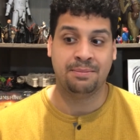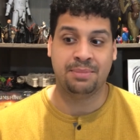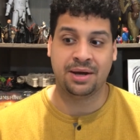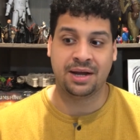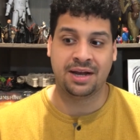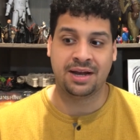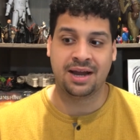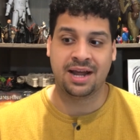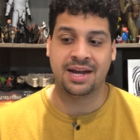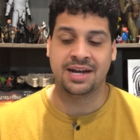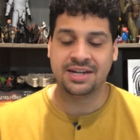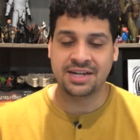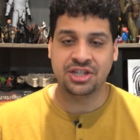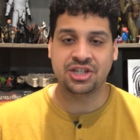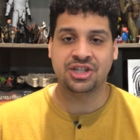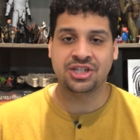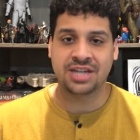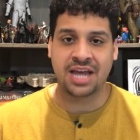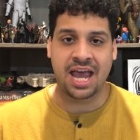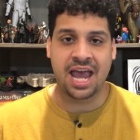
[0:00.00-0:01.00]
But in
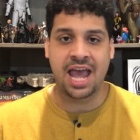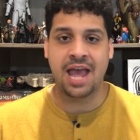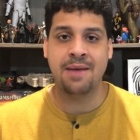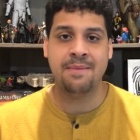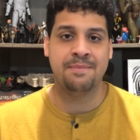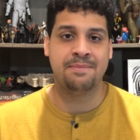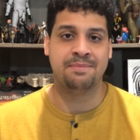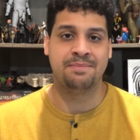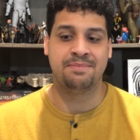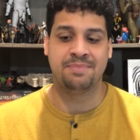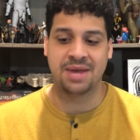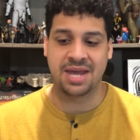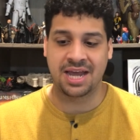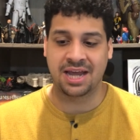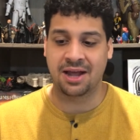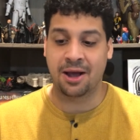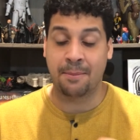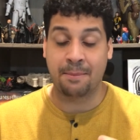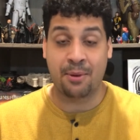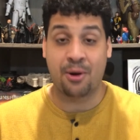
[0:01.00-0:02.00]
addition to him
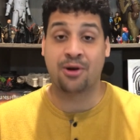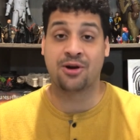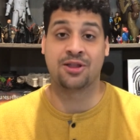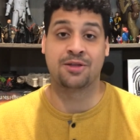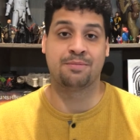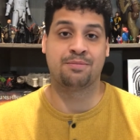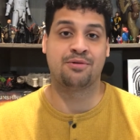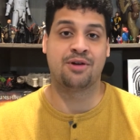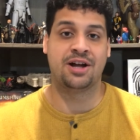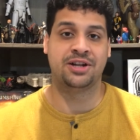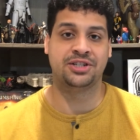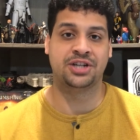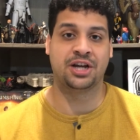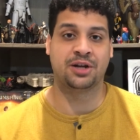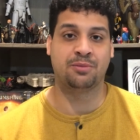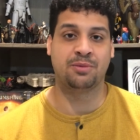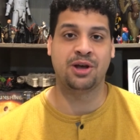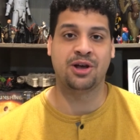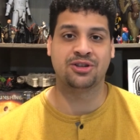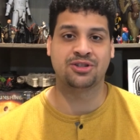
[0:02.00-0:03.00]
being a part of the
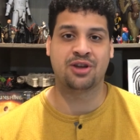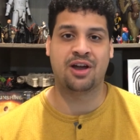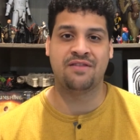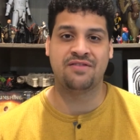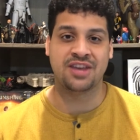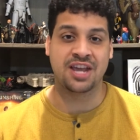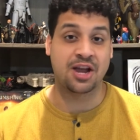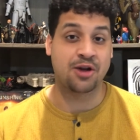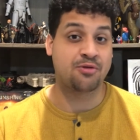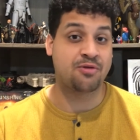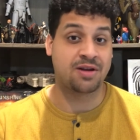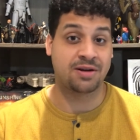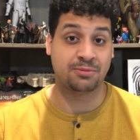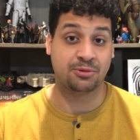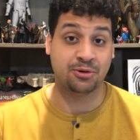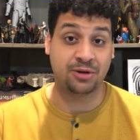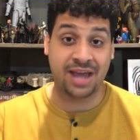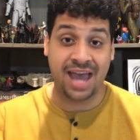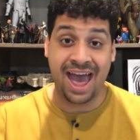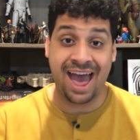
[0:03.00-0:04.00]
project, we also have the
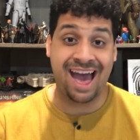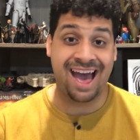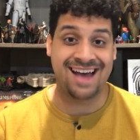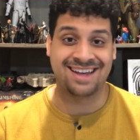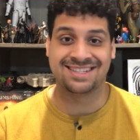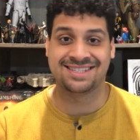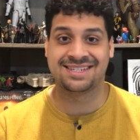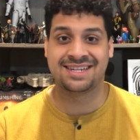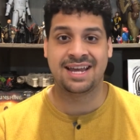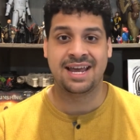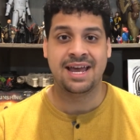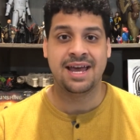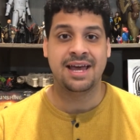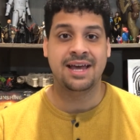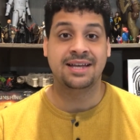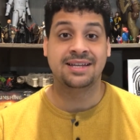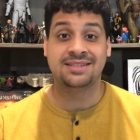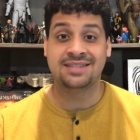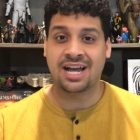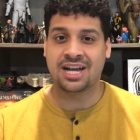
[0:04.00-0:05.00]
incredible cast.
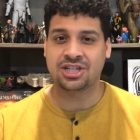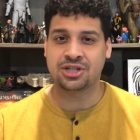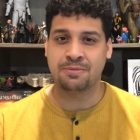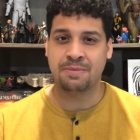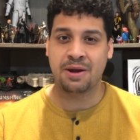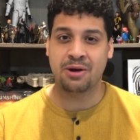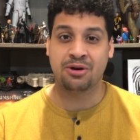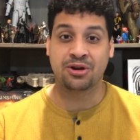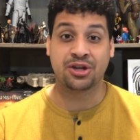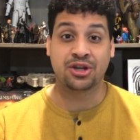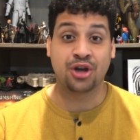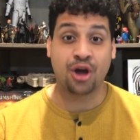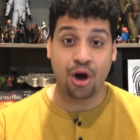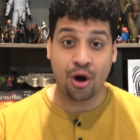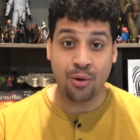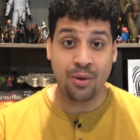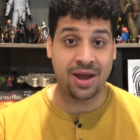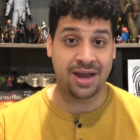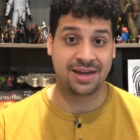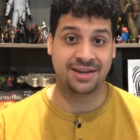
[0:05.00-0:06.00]
Sacha Baron
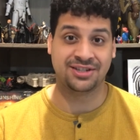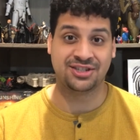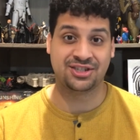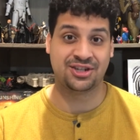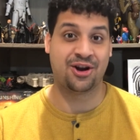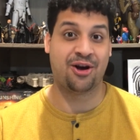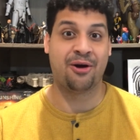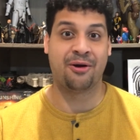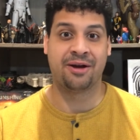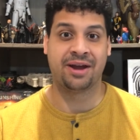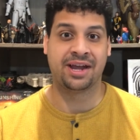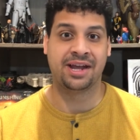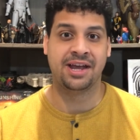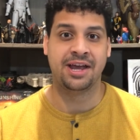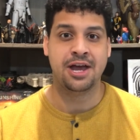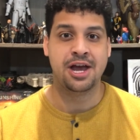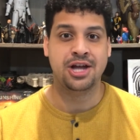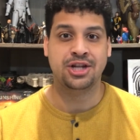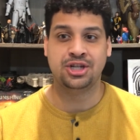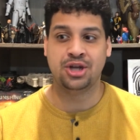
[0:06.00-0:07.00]
Cohen is starring,
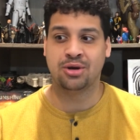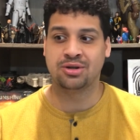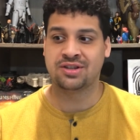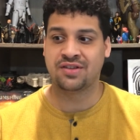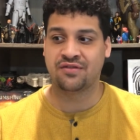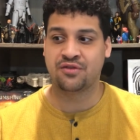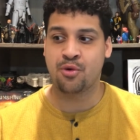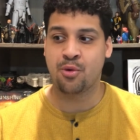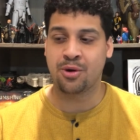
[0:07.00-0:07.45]
Joseph